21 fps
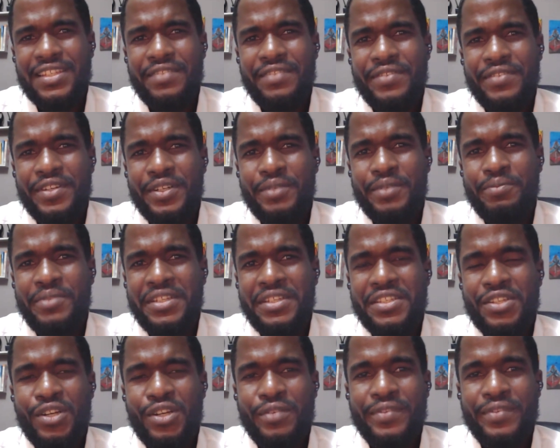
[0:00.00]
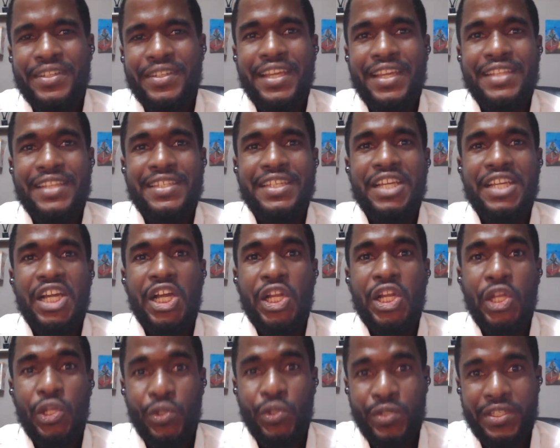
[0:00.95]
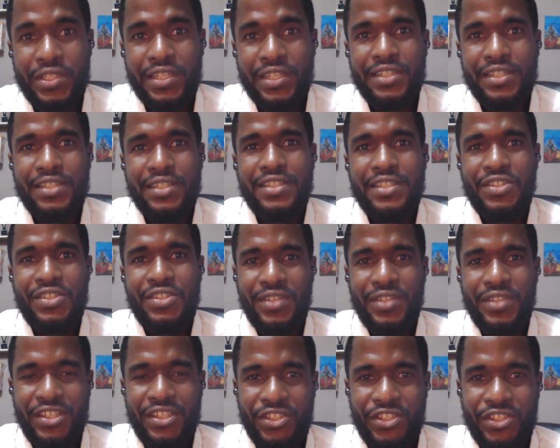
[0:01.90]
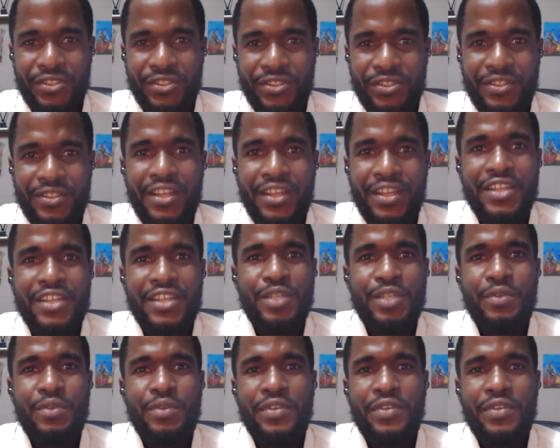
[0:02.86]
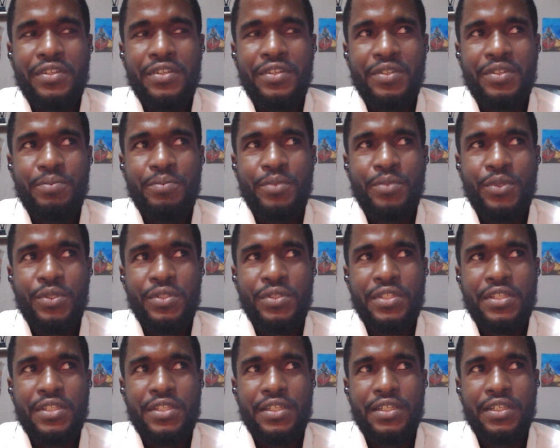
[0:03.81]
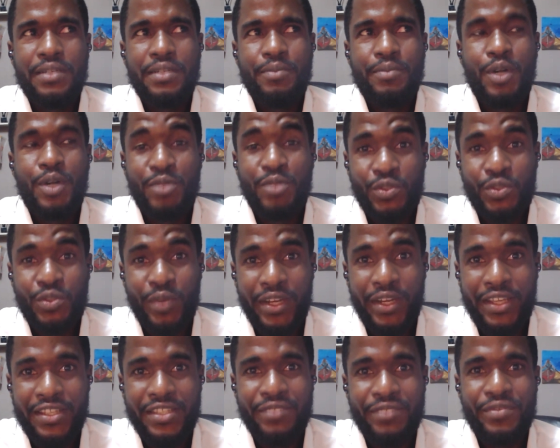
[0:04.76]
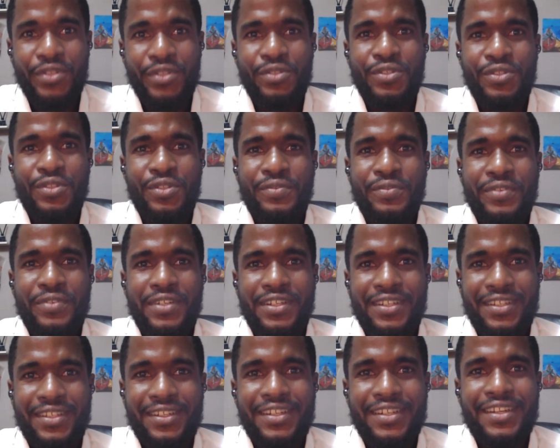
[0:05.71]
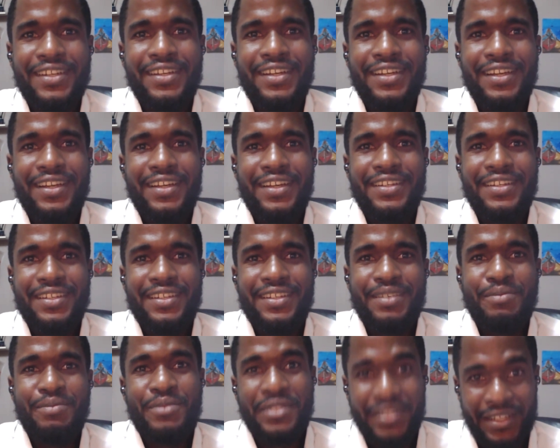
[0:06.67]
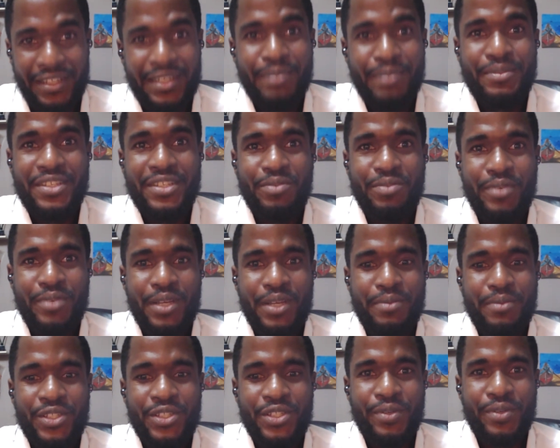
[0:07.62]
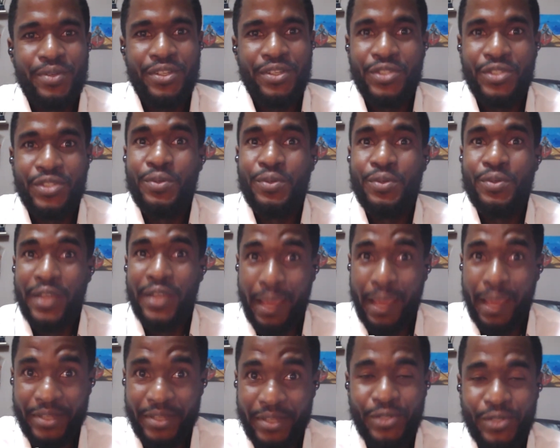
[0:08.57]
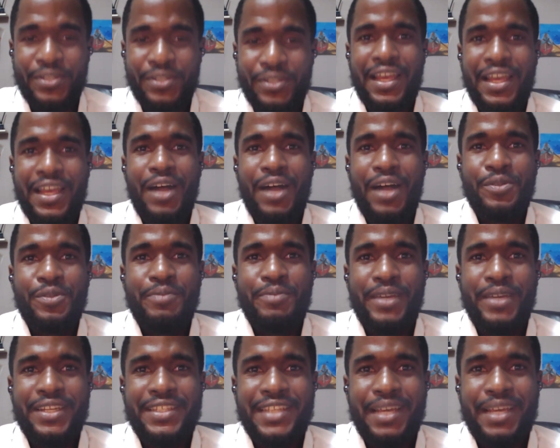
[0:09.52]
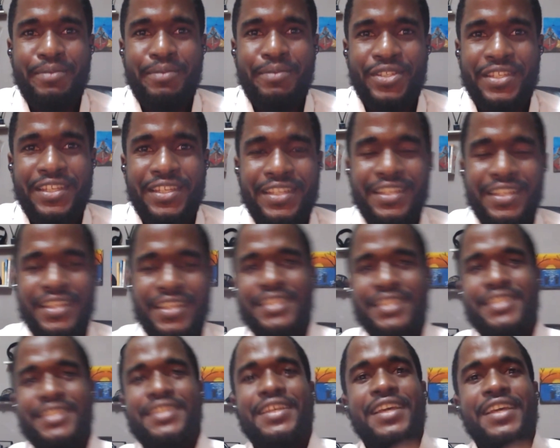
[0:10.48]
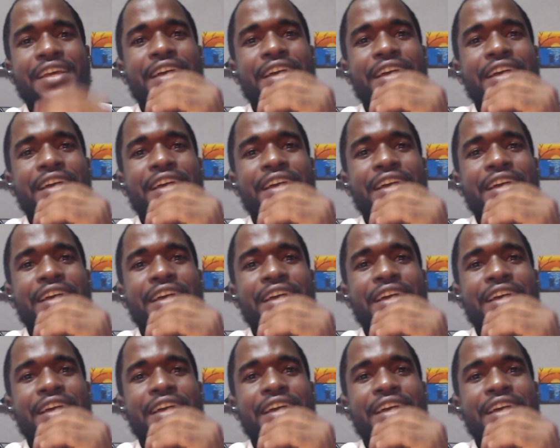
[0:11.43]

I've discovered, getting closer to nature. So we've done almost 20 interviews so far, and that means there should be about 20 or so episodes out by the time you're seeing this.